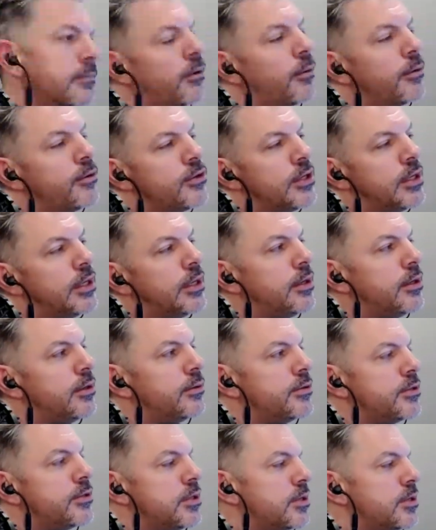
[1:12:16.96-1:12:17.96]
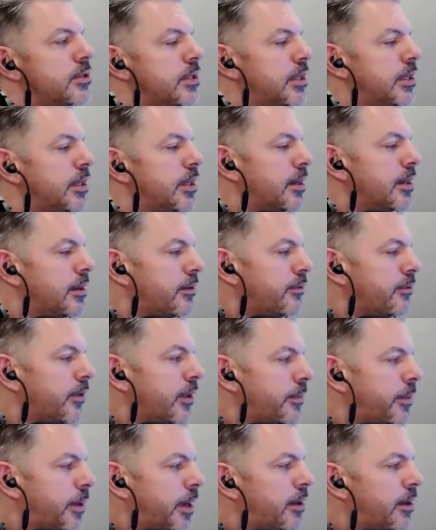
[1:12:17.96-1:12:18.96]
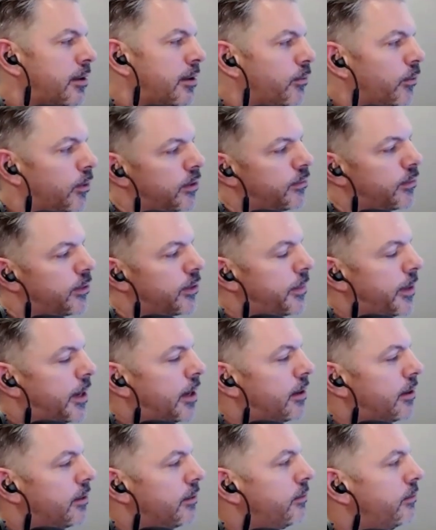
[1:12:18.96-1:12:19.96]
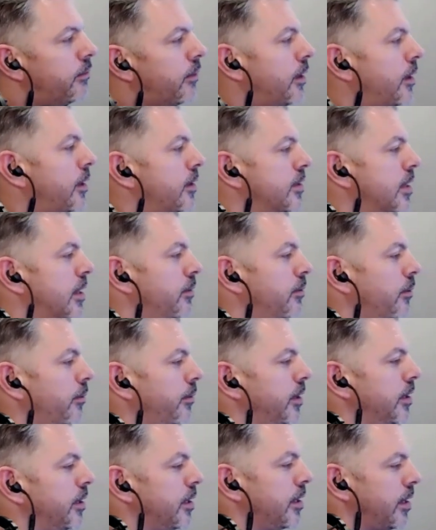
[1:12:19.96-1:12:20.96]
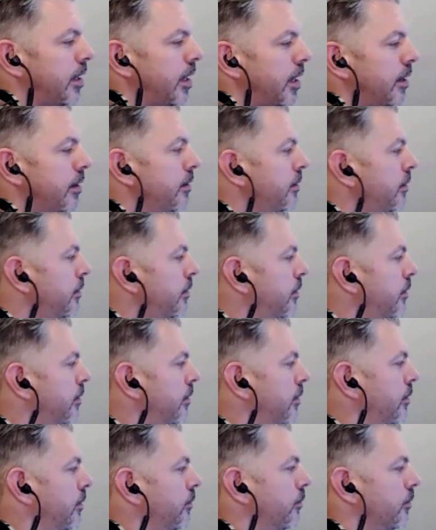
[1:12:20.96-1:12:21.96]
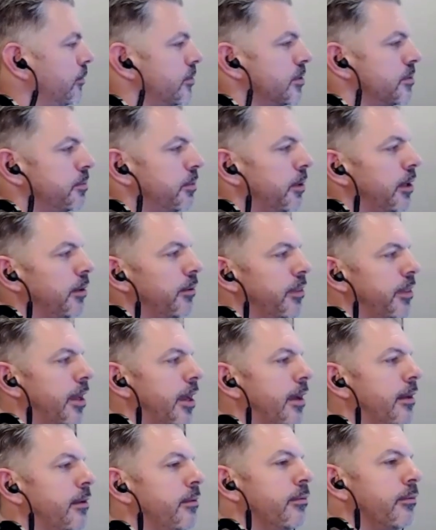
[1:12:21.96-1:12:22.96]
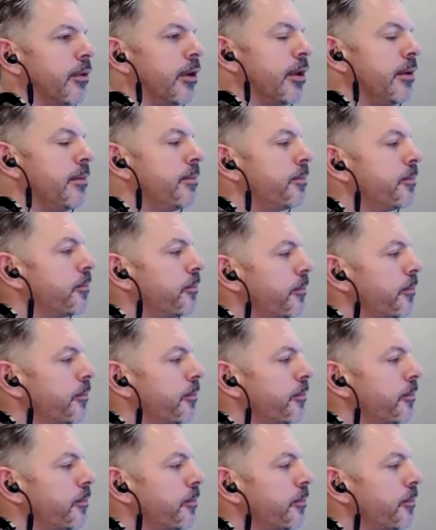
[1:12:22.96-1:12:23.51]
Well, what you need to do is you just need to identify the pattern and work with the pattern, right? That's kind of what we did today was just play with that, right?